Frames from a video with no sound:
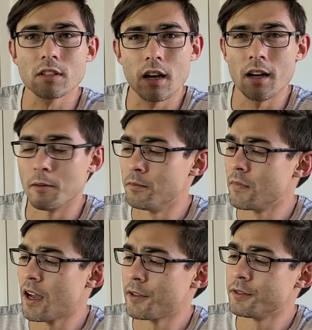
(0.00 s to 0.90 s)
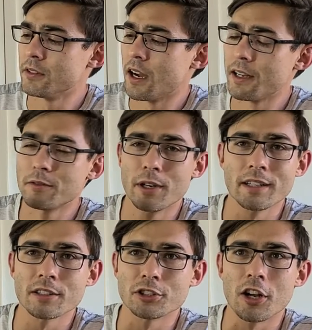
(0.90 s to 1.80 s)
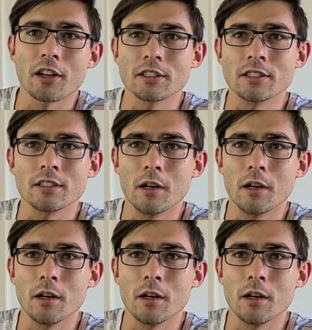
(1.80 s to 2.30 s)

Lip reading: I'd rank the chocolate